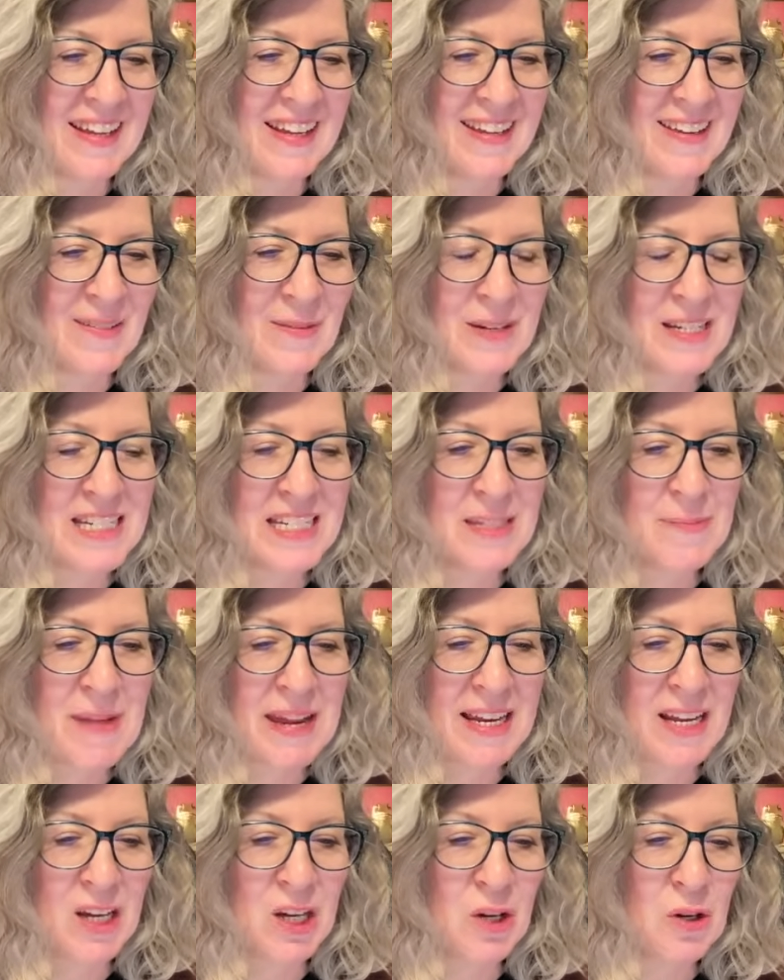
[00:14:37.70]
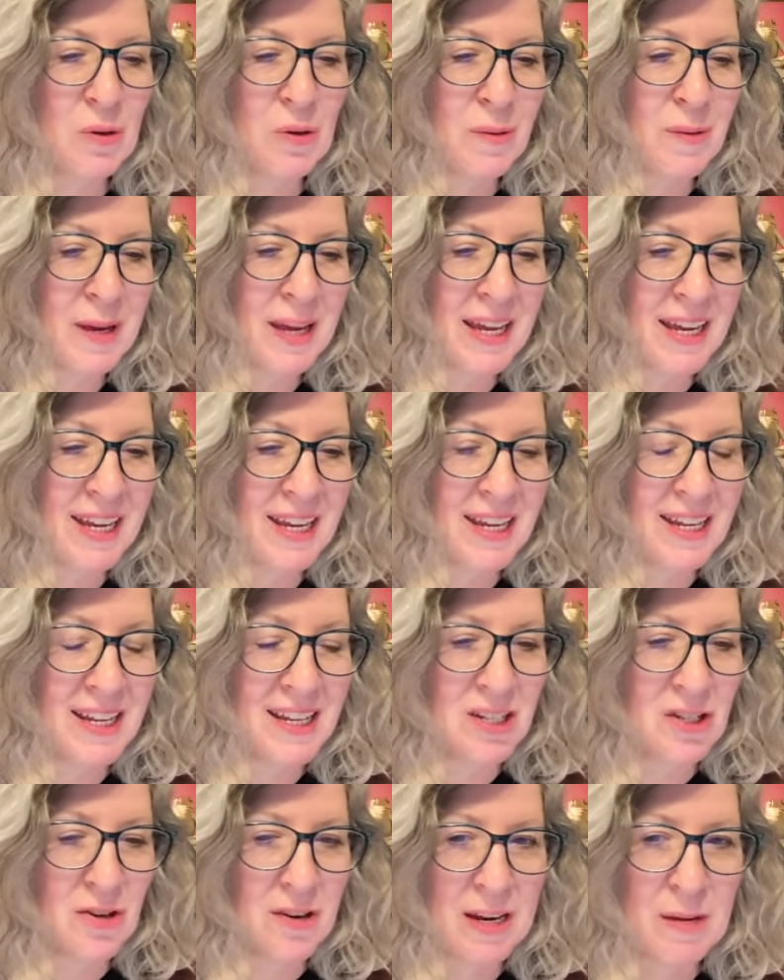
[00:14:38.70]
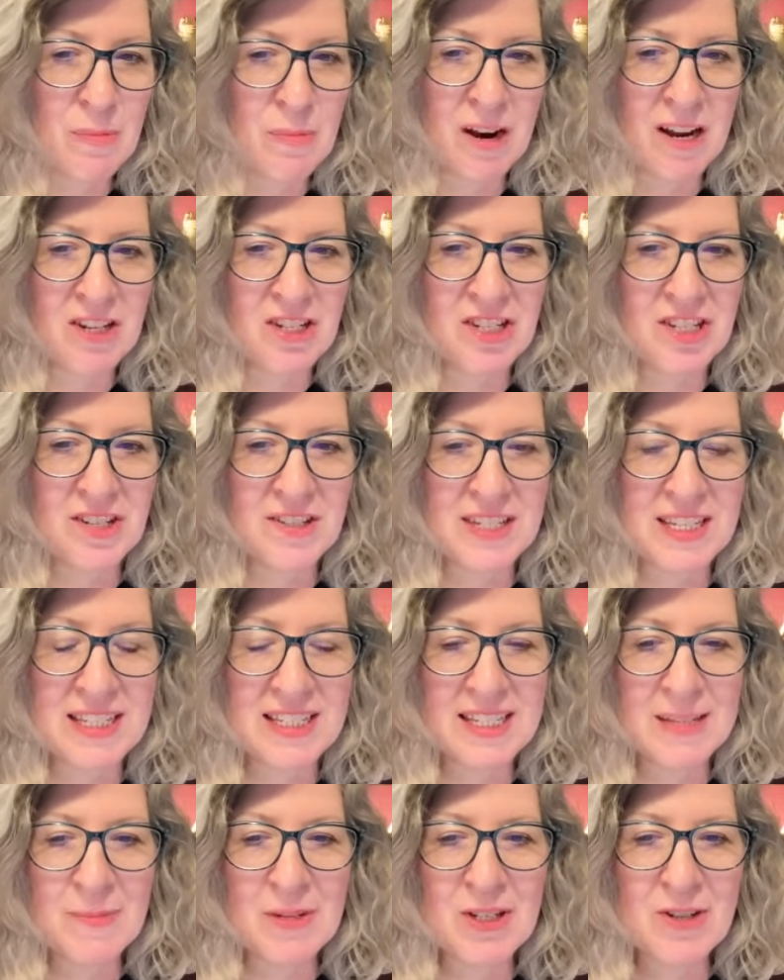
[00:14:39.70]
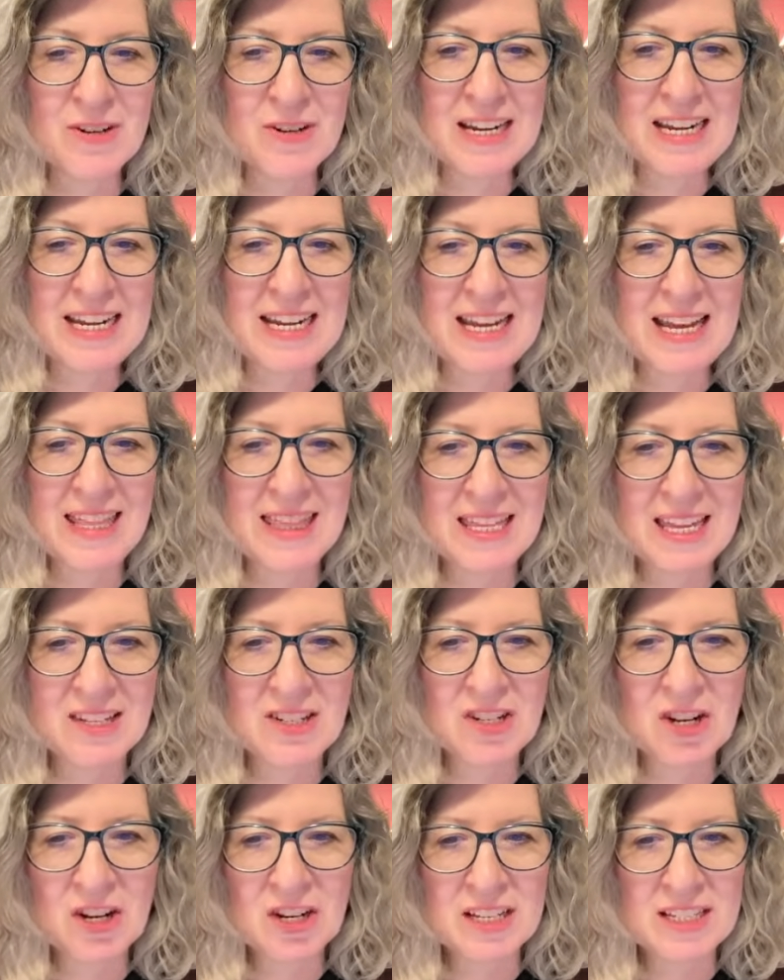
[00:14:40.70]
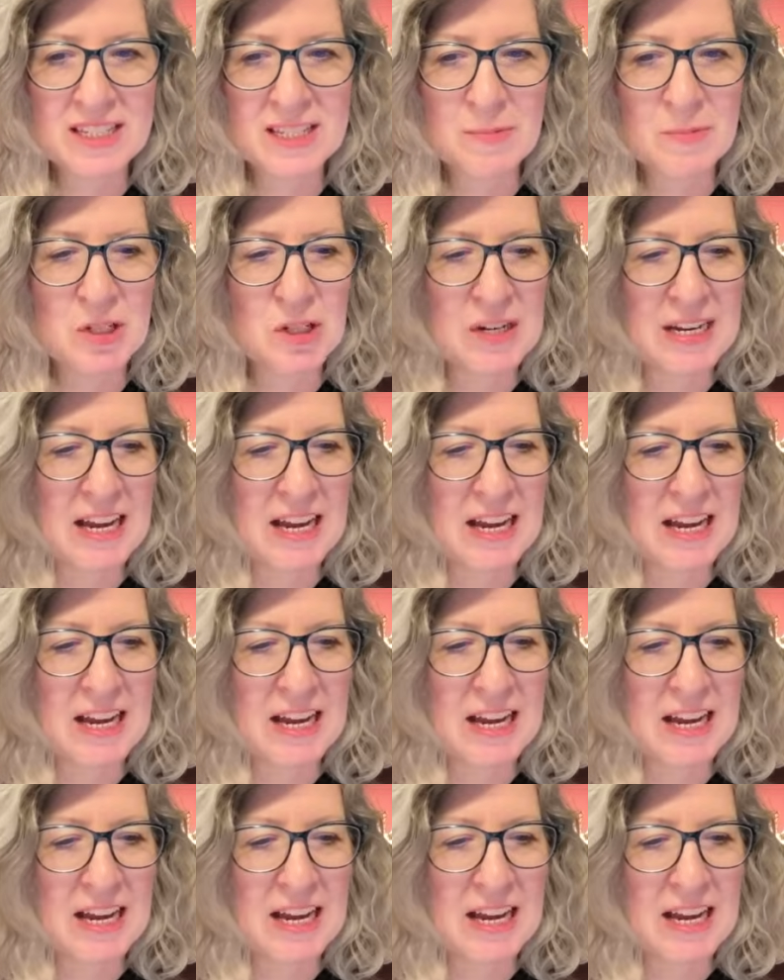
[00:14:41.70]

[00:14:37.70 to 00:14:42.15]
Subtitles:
We just made a quick tree brush using symmetry and then turning symmetry